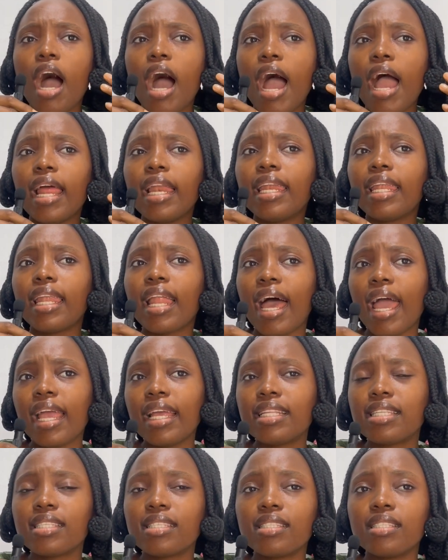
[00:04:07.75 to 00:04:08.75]
I
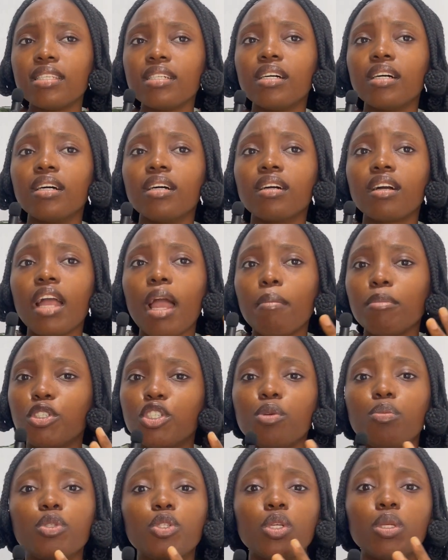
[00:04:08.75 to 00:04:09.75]
liked the
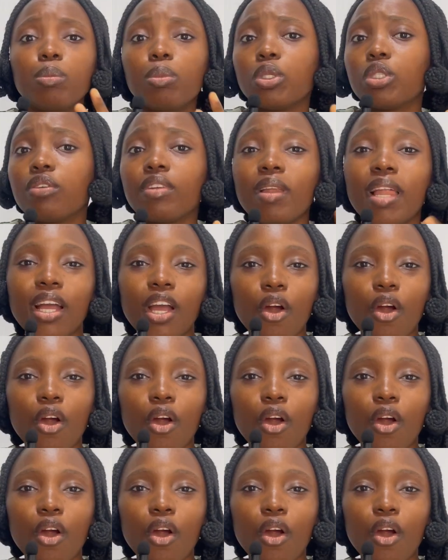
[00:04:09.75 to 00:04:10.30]
chemistry between both of them.